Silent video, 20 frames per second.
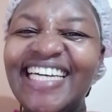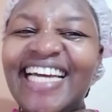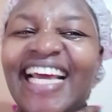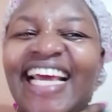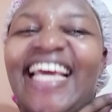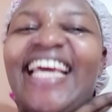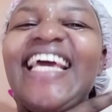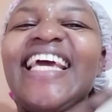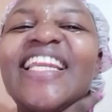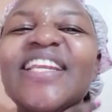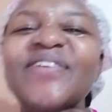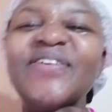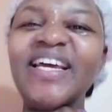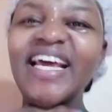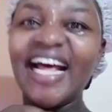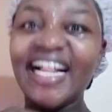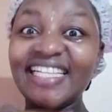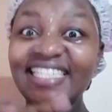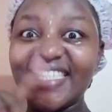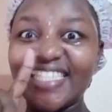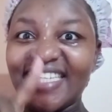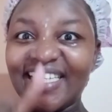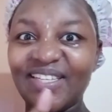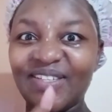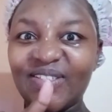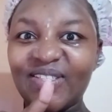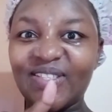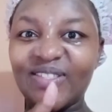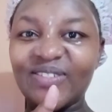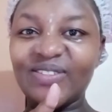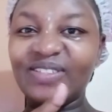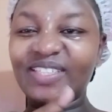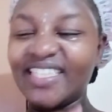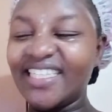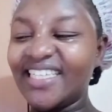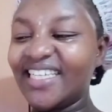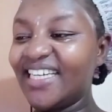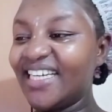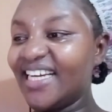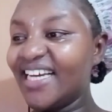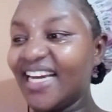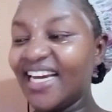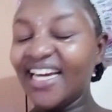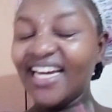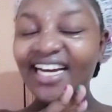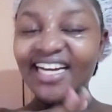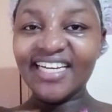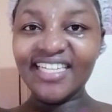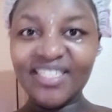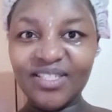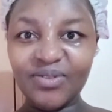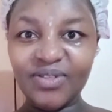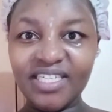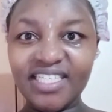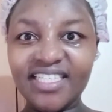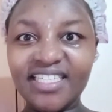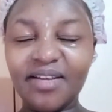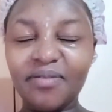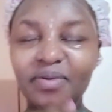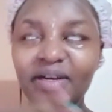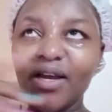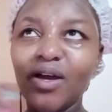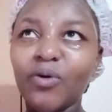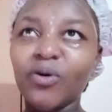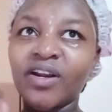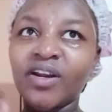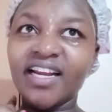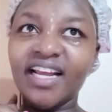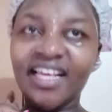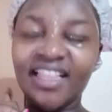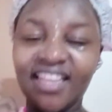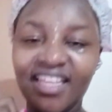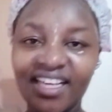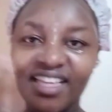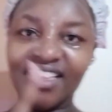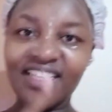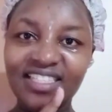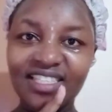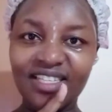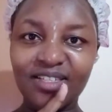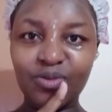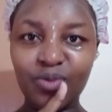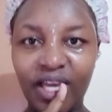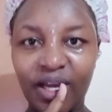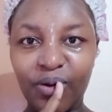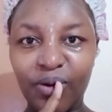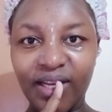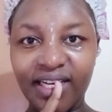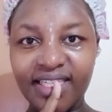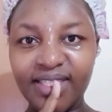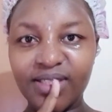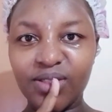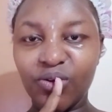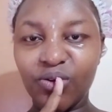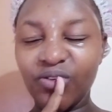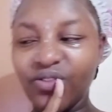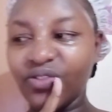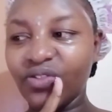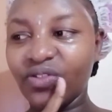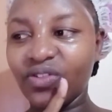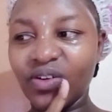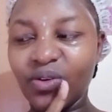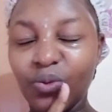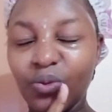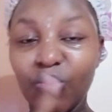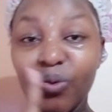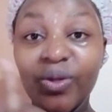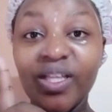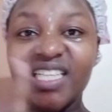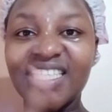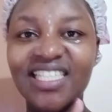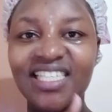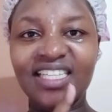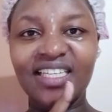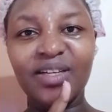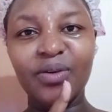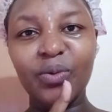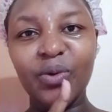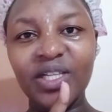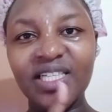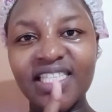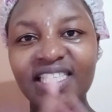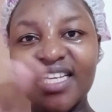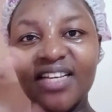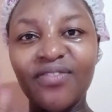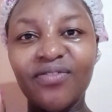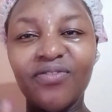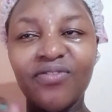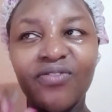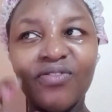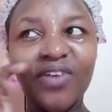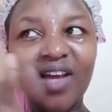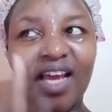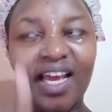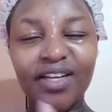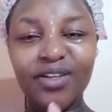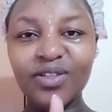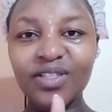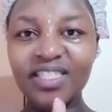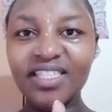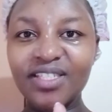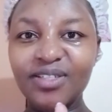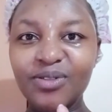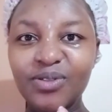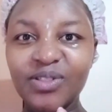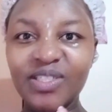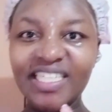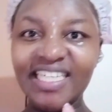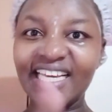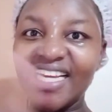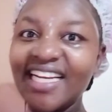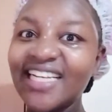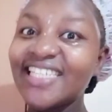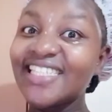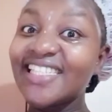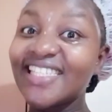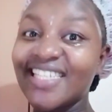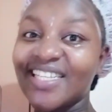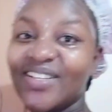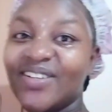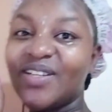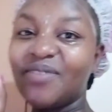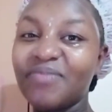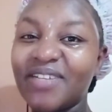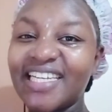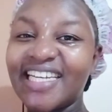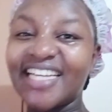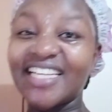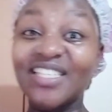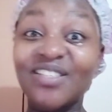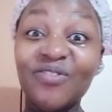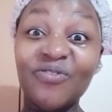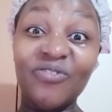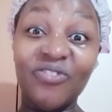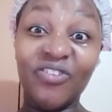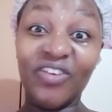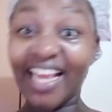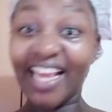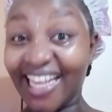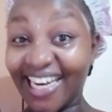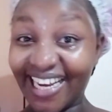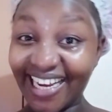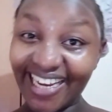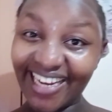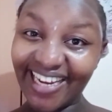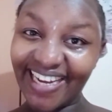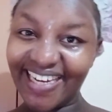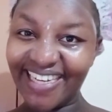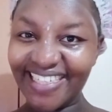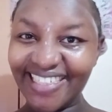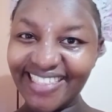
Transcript: Anyway, I'll see you soon. A sweet supper, or I think this is where I call it off. We'll see if I don't see you again. See you in my next video.